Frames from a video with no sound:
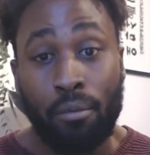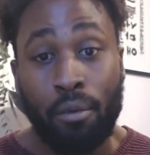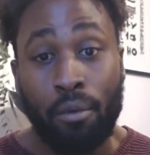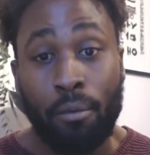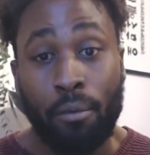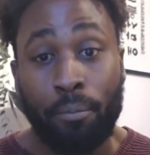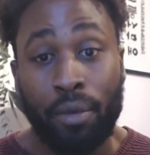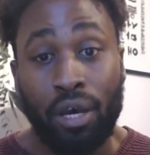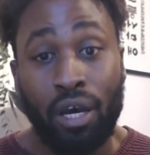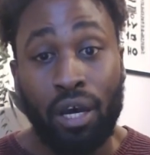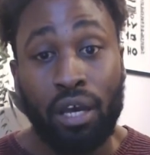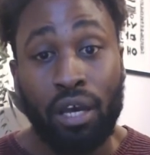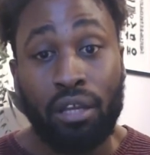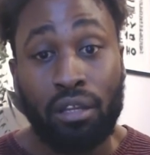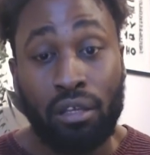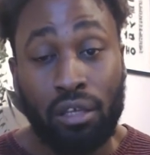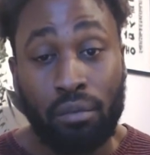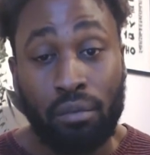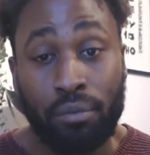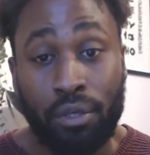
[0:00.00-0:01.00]
behind
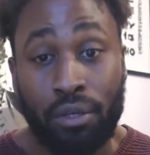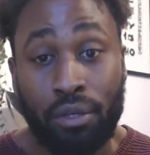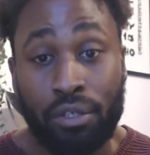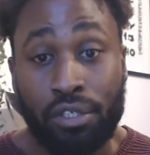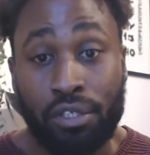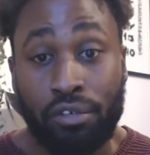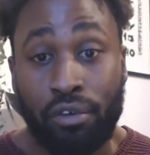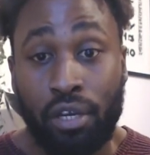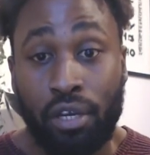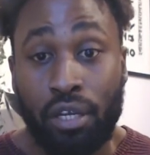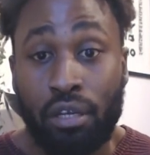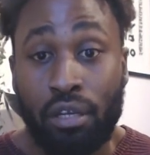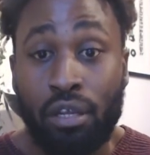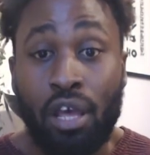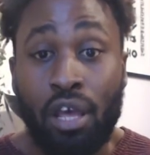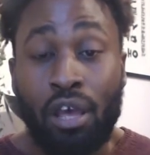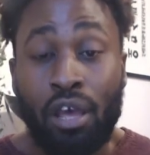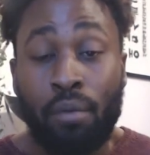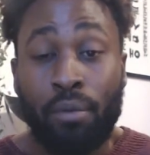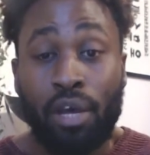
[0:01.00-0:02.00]
a computer screen,
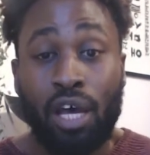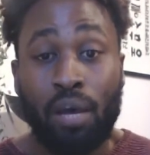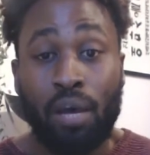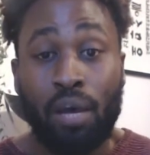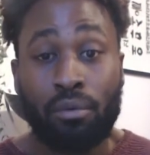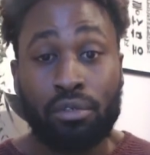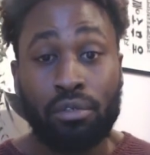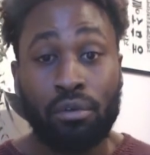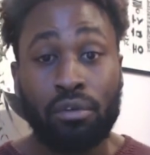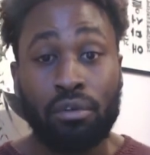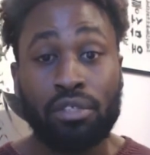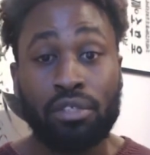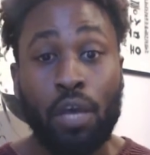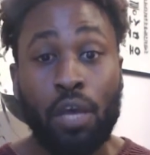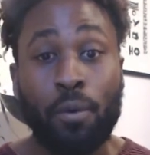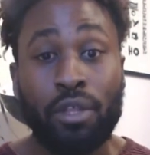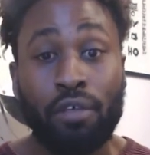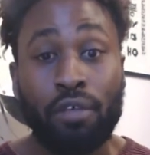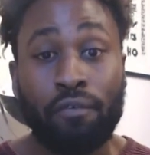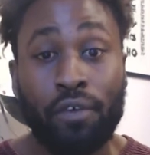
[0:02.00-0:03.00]
perhaps also
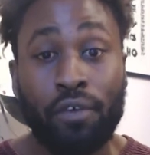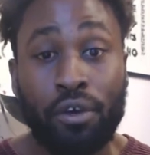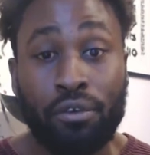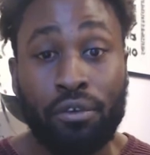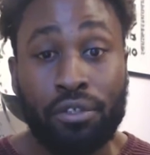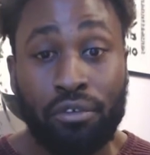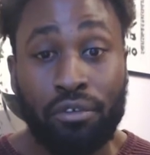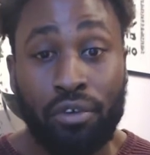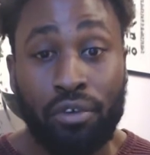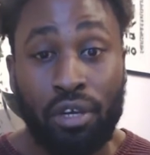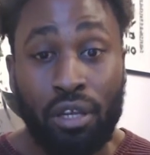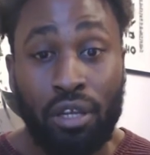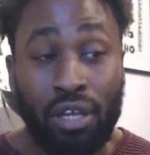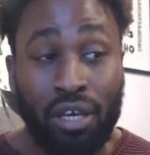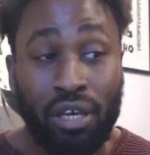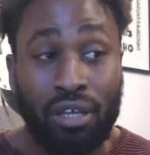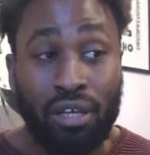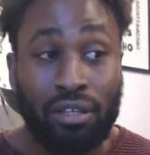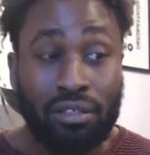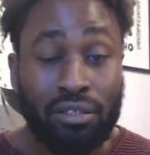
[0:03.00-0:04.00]
with a phone screen,
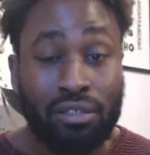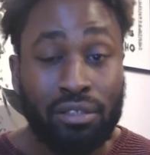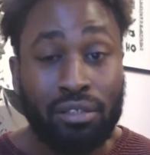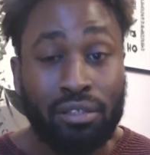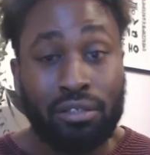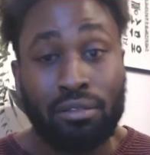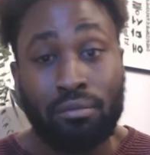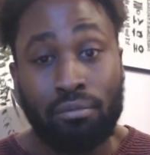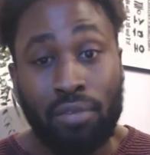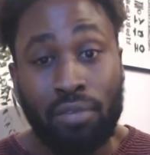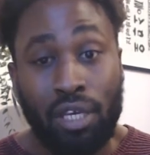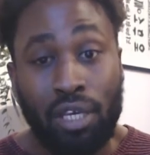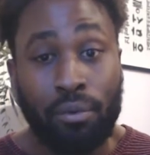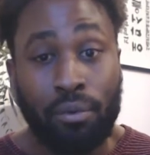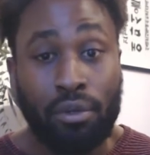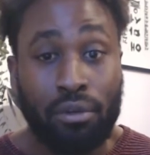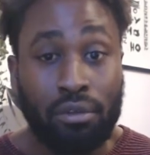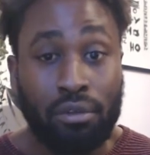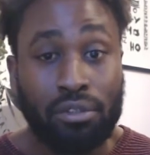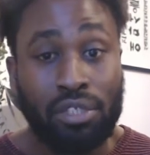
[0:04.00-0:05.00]
and
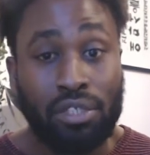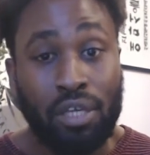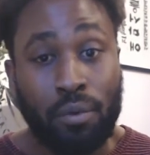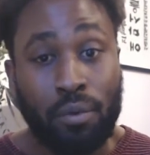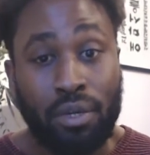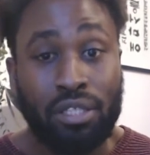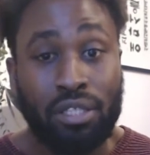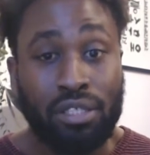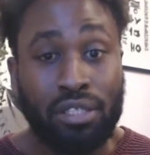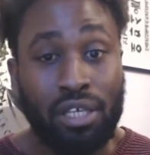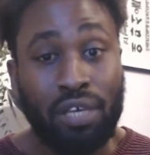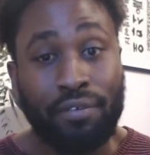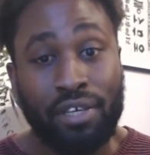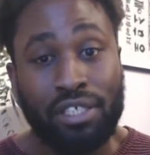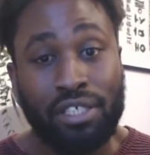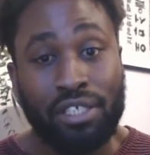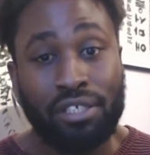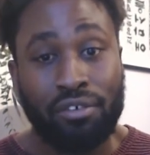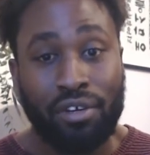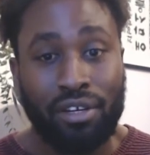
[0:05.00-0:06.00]
maybe also with a TV
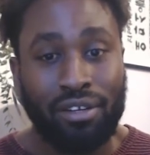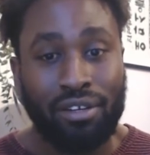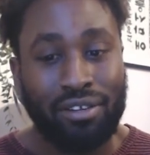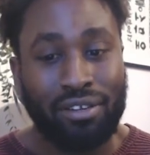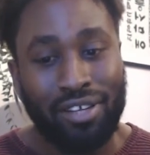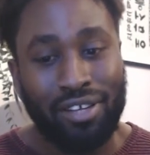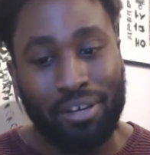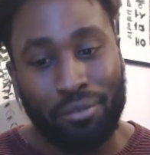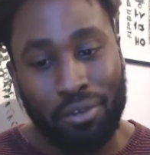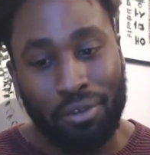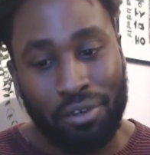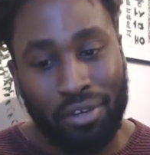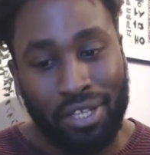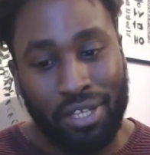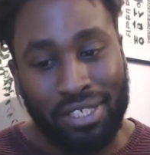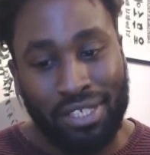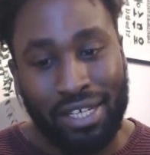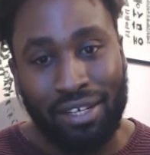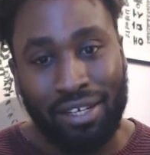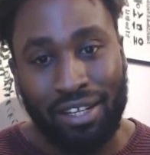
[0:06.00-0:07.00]
screen. I'm not going
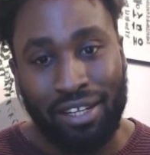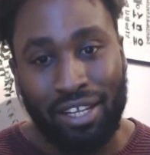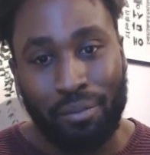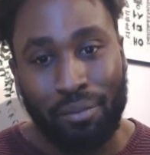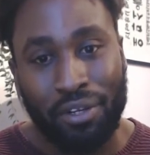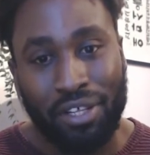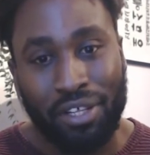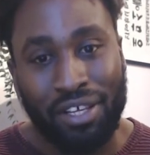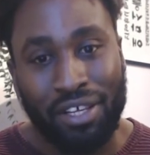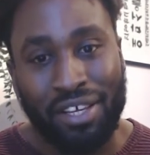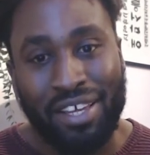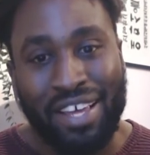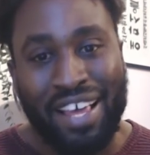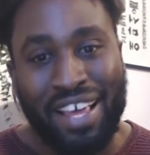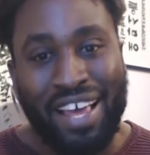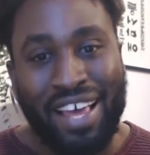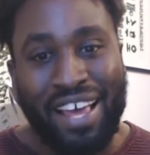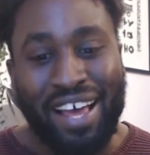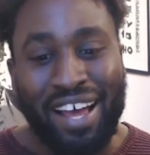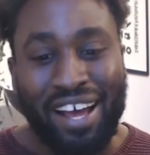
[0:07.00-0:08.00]
to tell anybody.
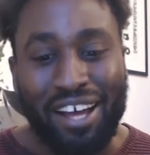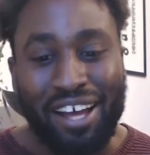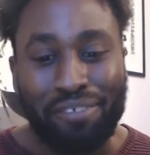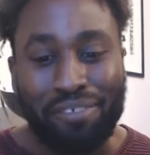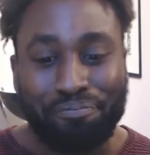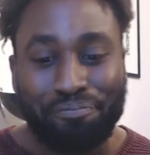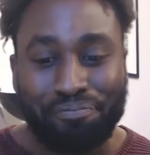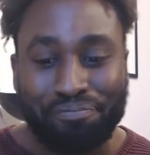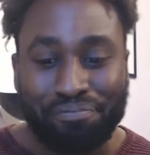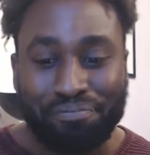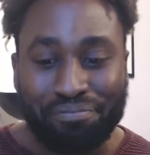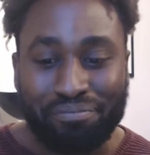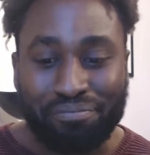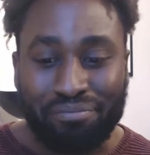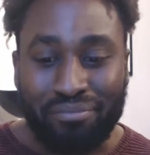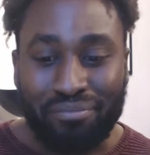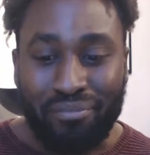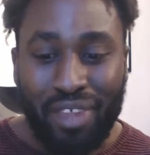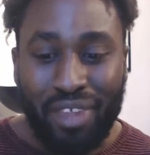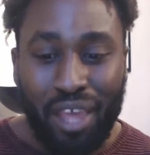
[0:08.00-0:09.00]
Um,
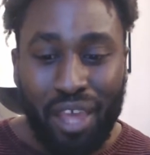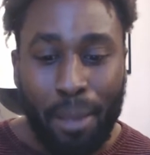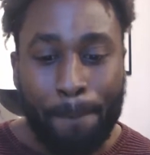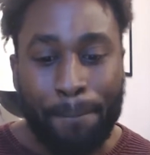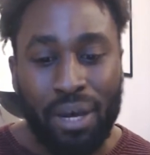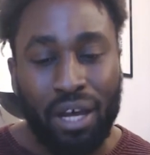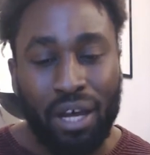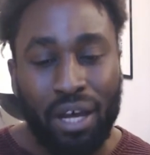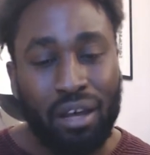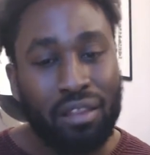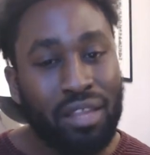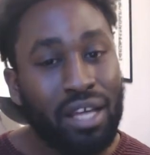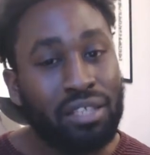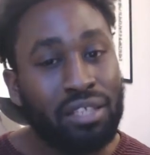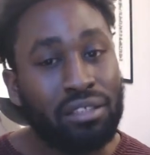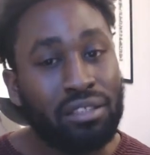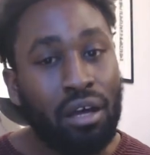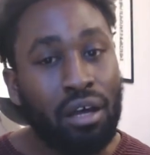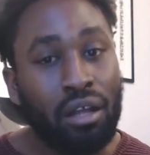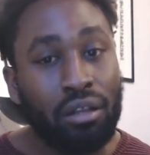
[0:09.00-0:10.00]
but
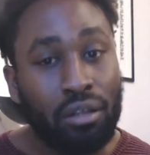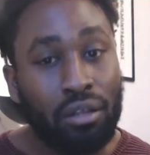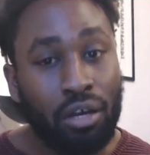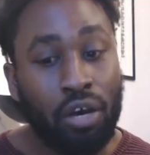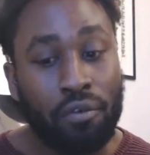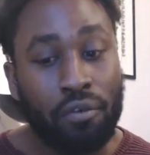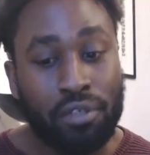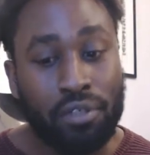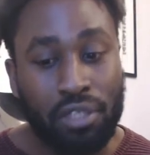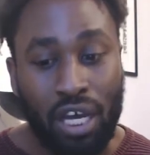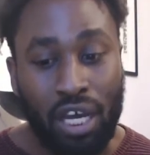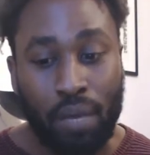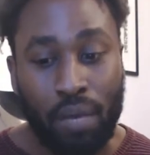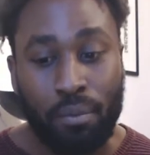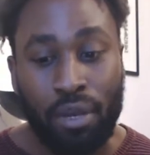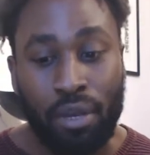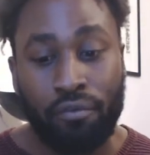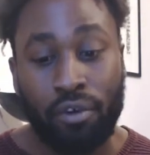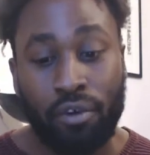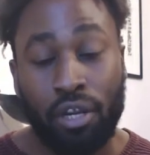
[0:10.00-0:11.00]
that's a lot of time
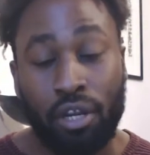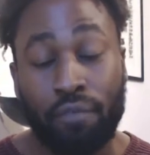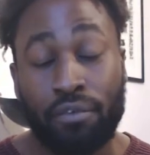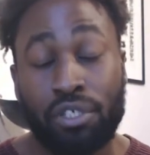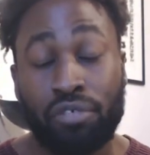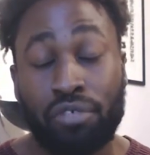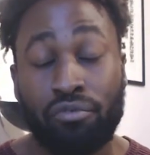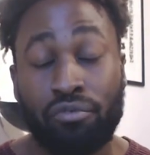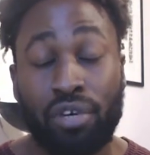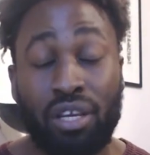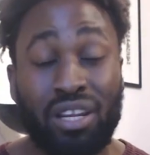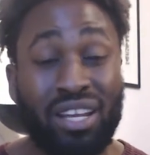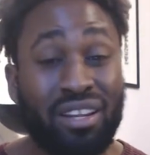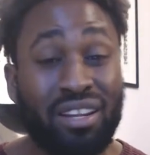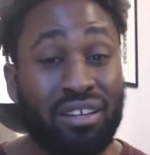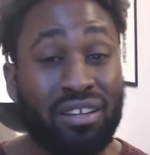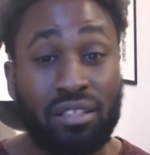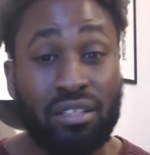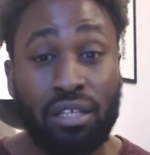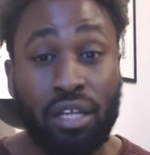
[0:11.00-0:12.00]
in front of a screen,
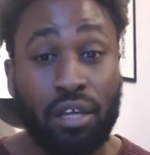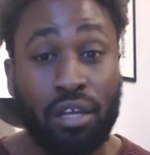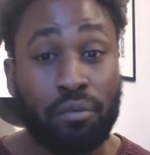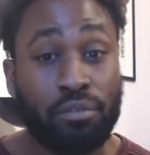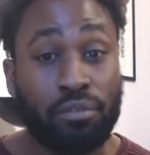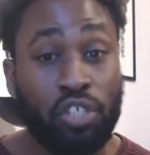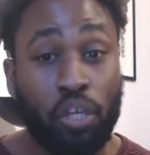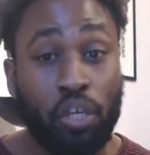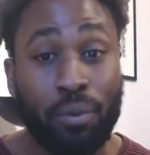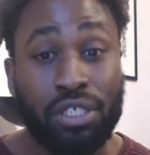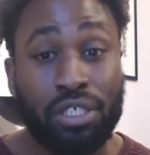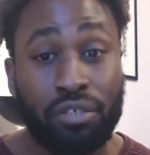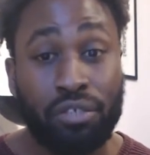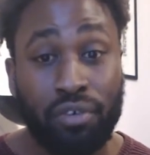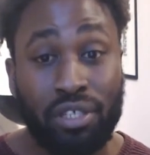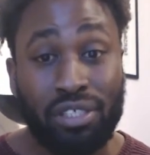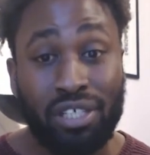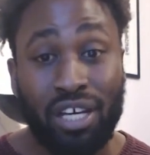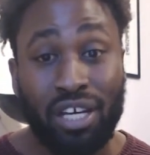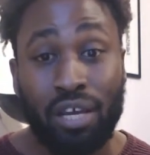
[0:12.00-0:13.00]
and too much
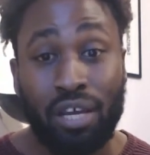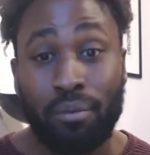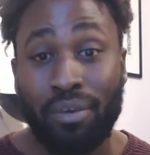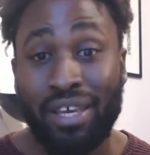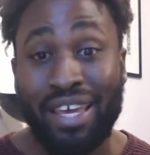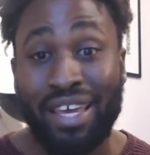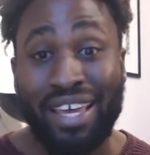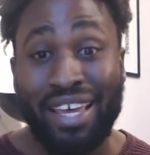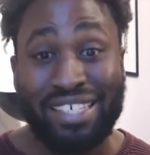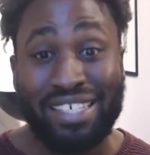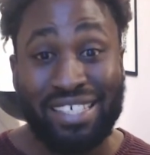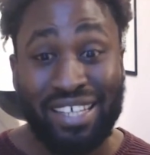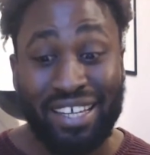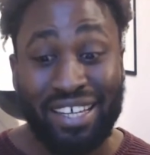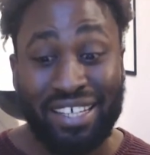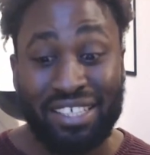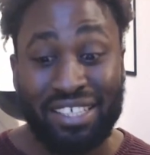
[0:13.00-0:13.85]
screen time is linked